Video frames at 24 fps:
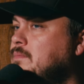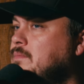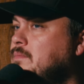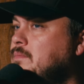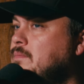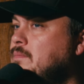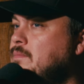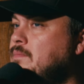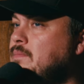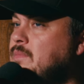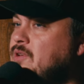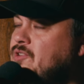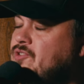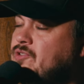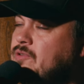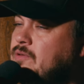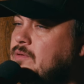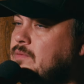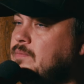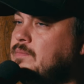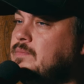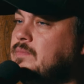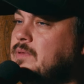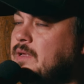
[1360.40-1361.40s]

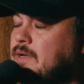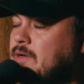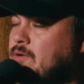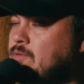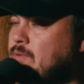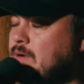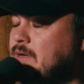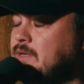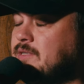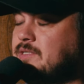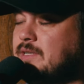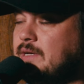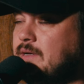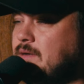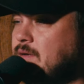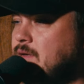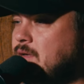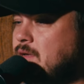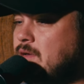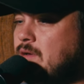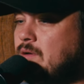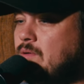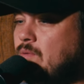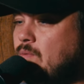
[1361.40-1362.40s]
missional, it's like
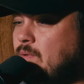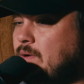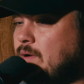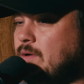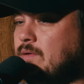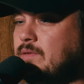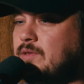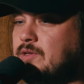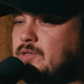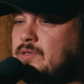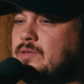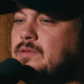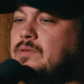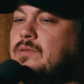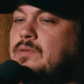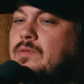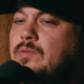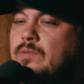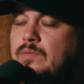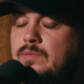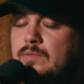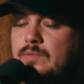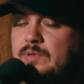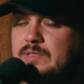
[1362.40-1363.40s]
we are this.
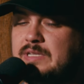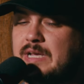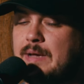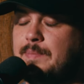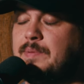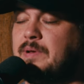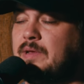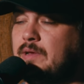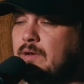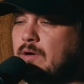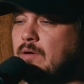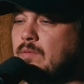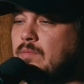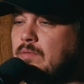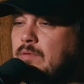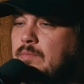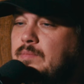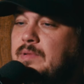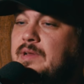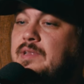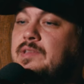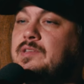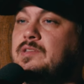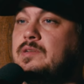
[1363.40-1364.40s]
What's happening in our
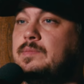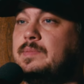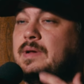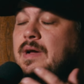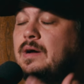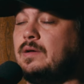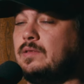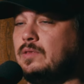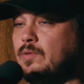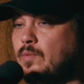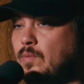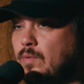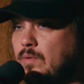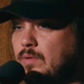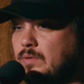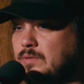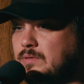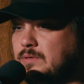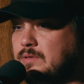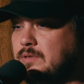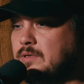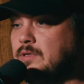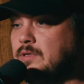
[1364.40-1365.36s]
room needs to be out in the world